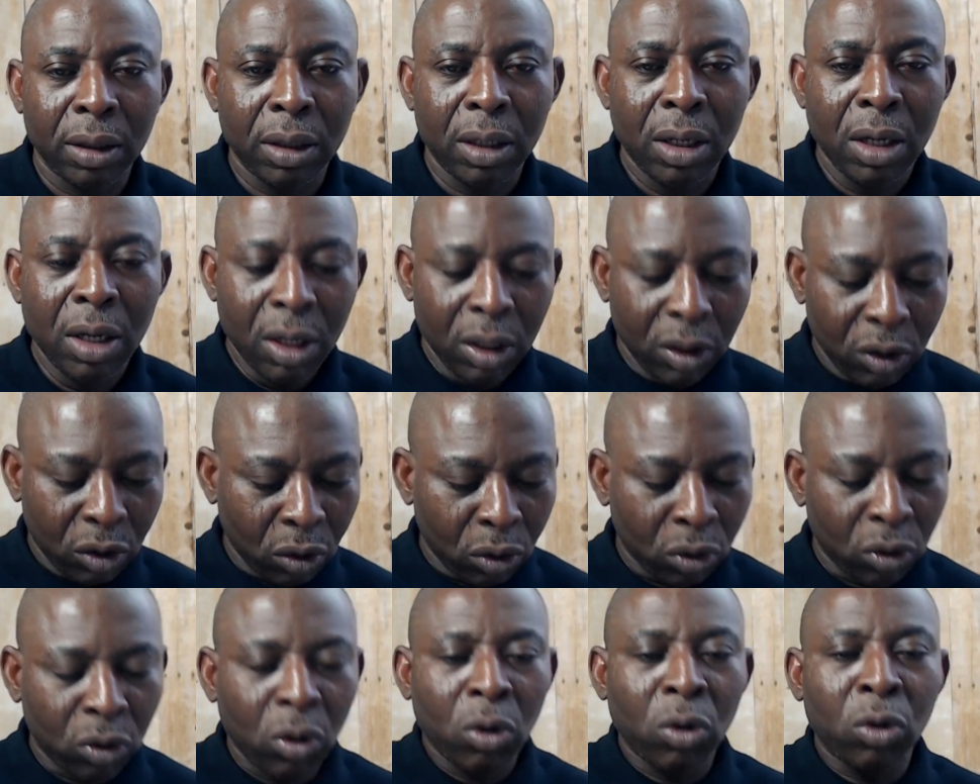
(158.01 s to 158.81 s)
so
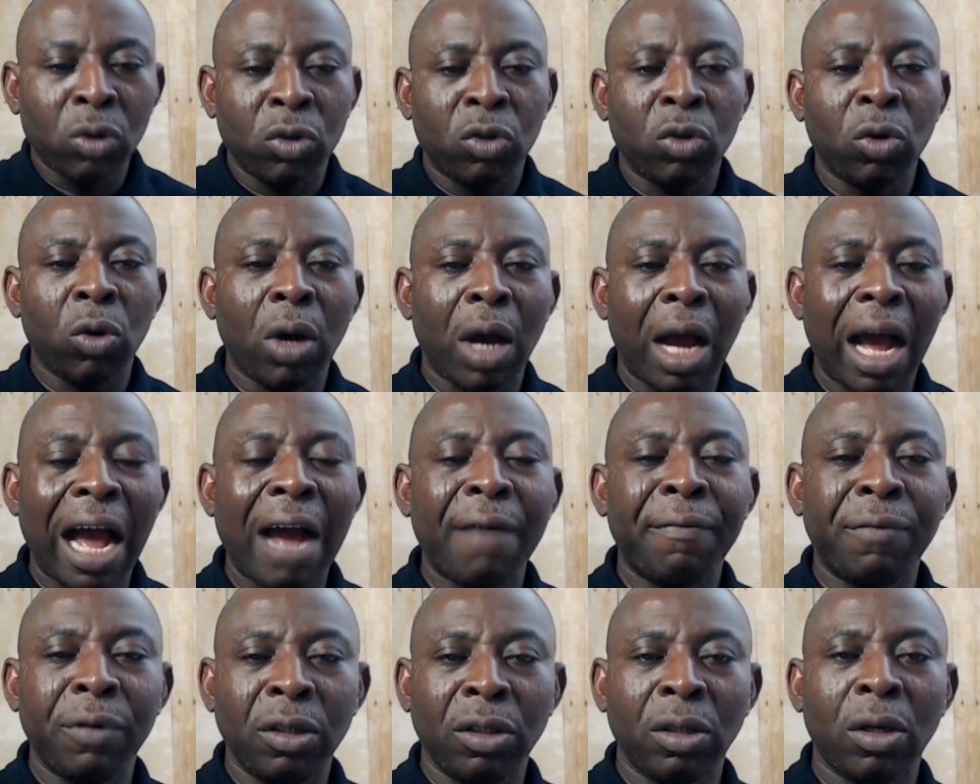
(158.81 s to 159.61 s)
those who have
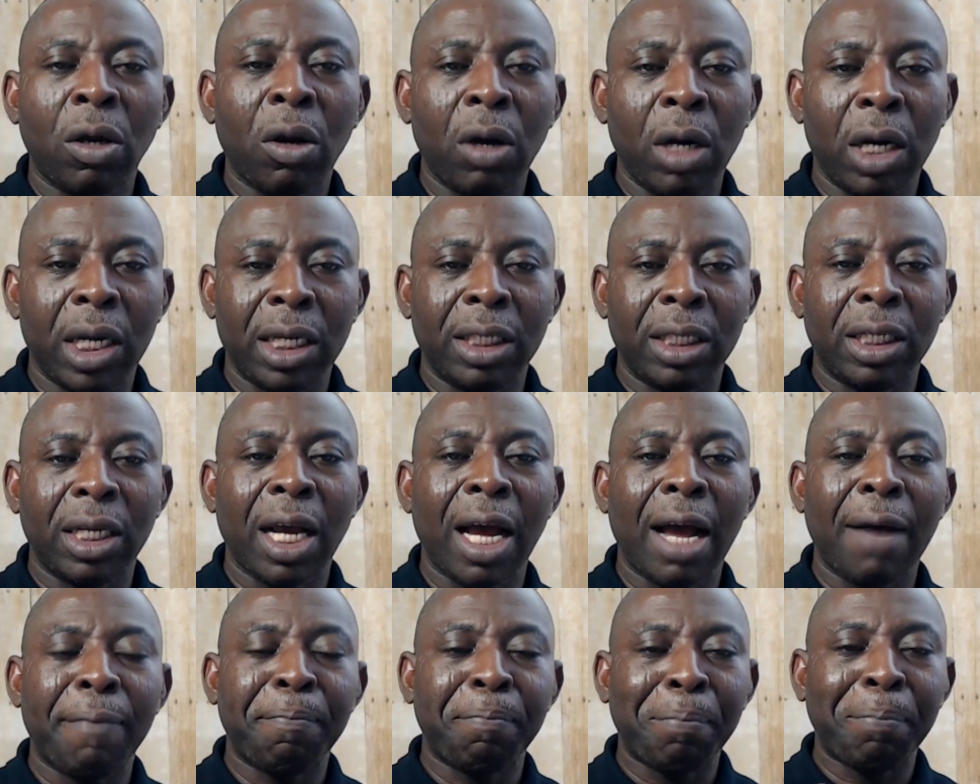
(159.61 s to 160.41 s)
knowledge have
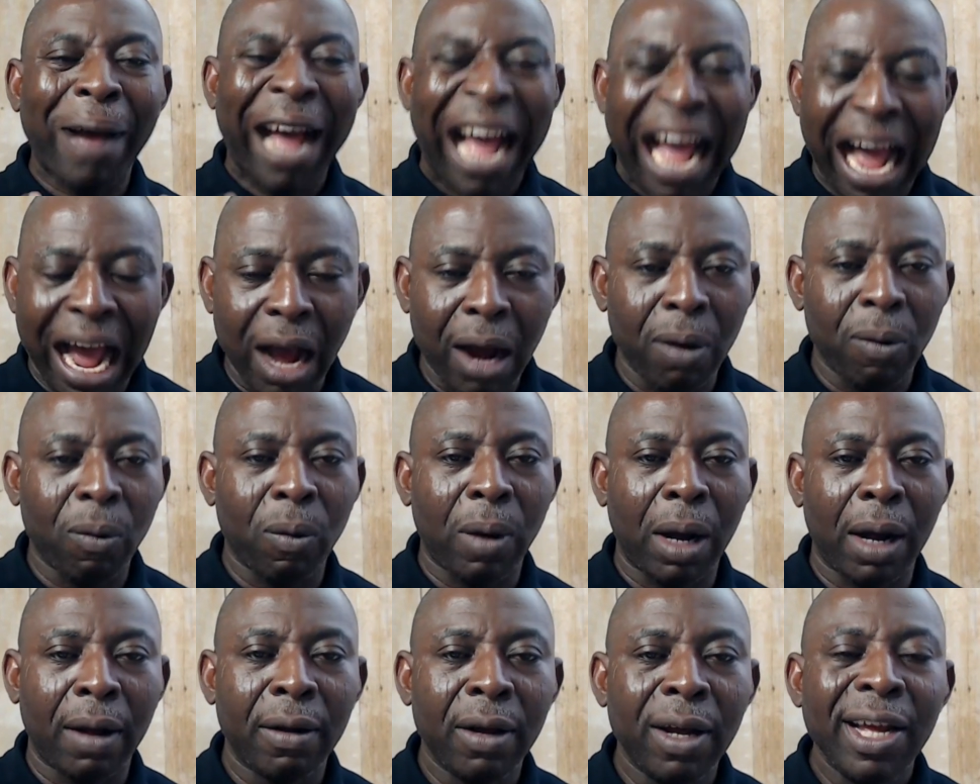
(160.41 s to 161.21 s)
power
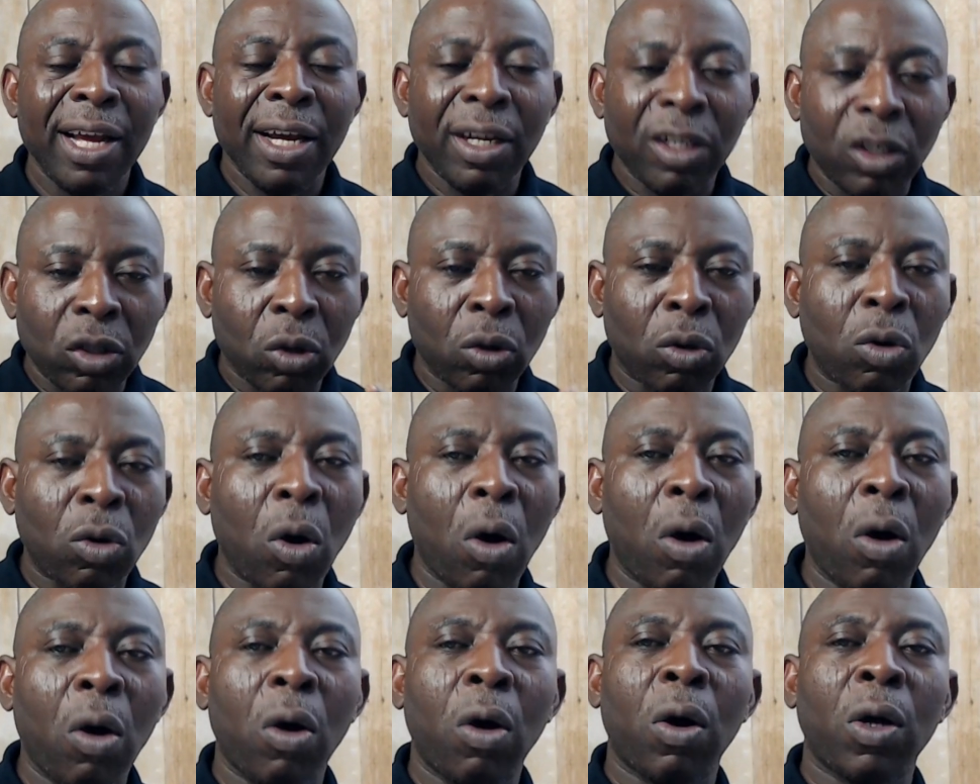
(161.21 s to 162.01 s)
so
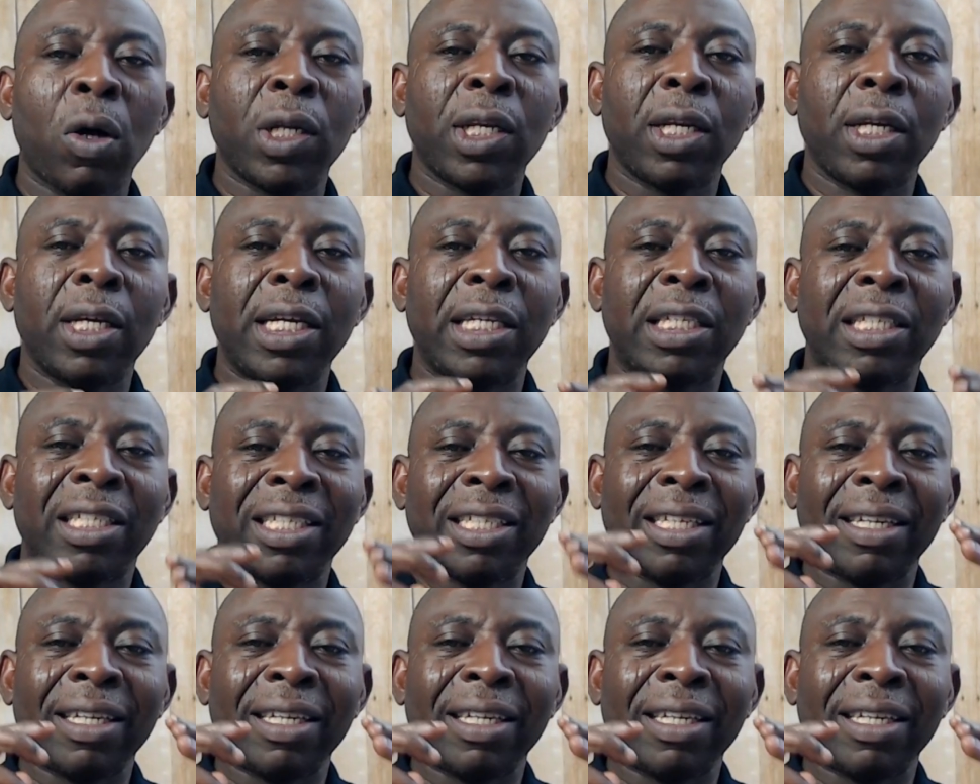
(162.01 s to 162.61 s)
god is